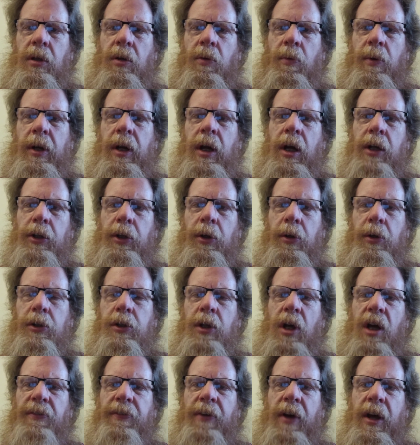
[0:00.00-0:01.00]
what I'll do is
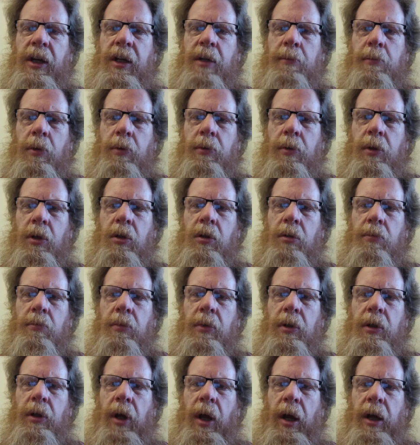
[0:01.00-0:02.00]
I'll vacuum a room
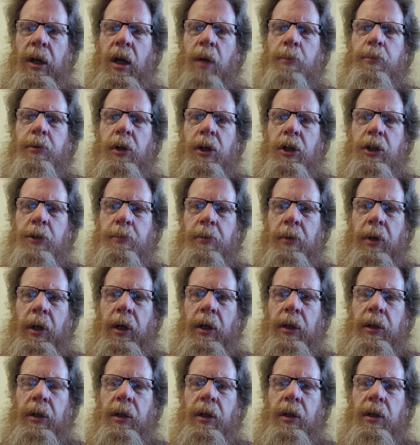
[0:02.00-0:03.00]
and I'll
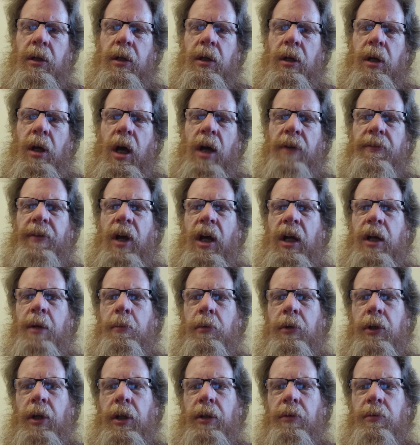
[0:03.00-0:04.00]
pre-spray it. I'll
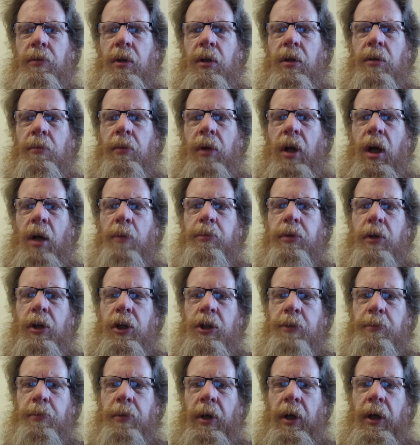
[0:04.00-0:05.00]
vacuum another room, I'll
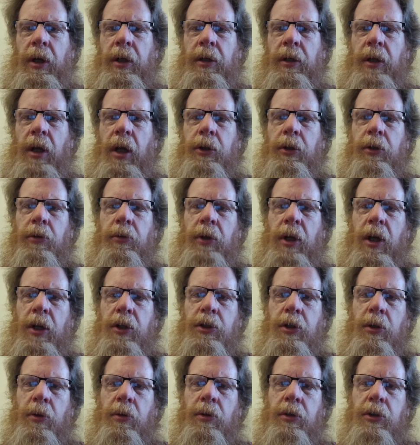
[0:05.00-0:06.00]
pre-spray it, and I'll do that
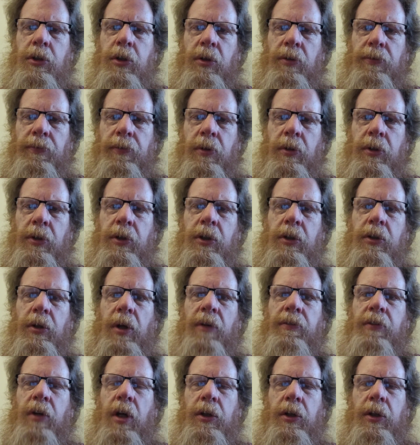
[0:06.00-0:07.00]
so on and so forth until
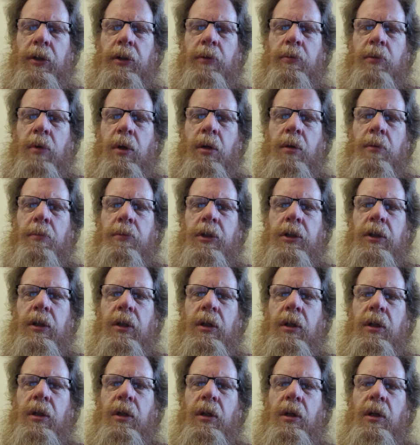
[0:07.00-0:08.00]
I've got all the rooms
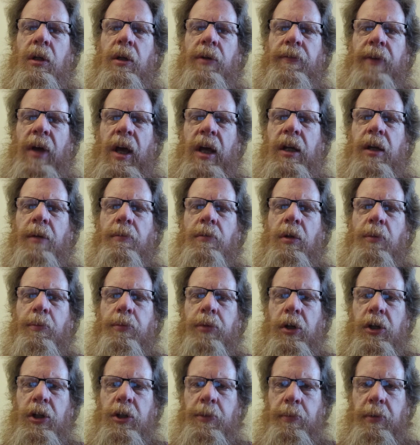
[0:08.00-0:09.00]
vacuumed and
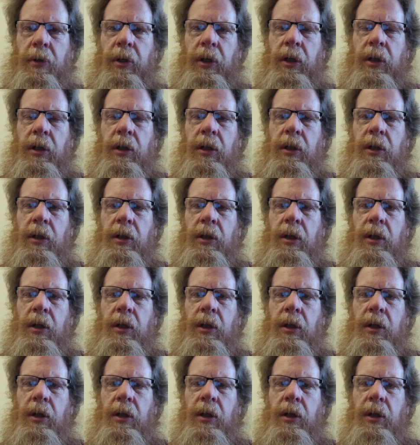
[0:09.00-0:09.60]
pre-sprayed.